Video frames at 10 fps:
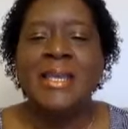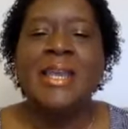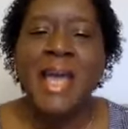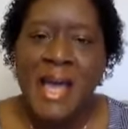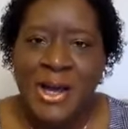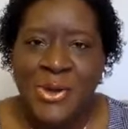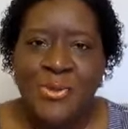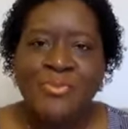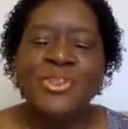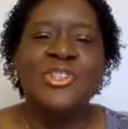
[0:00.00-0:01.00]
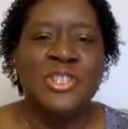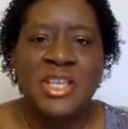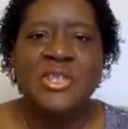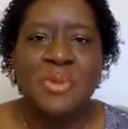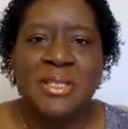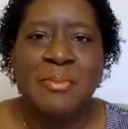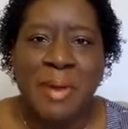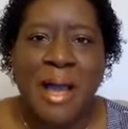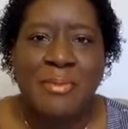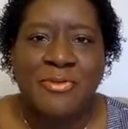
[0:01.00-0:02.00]
No, you just need to read the
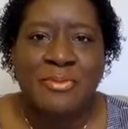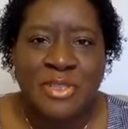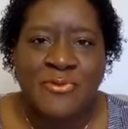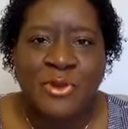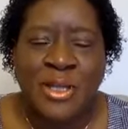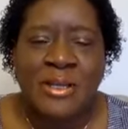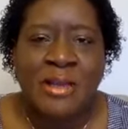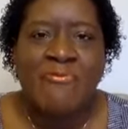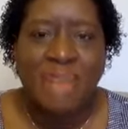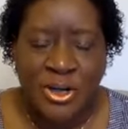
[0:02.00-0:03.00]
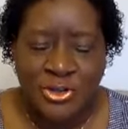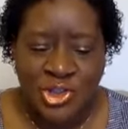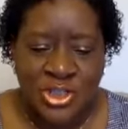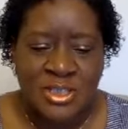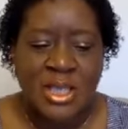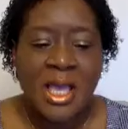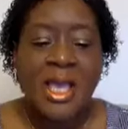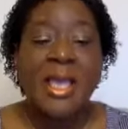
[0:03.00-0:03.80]
Bible from different versions.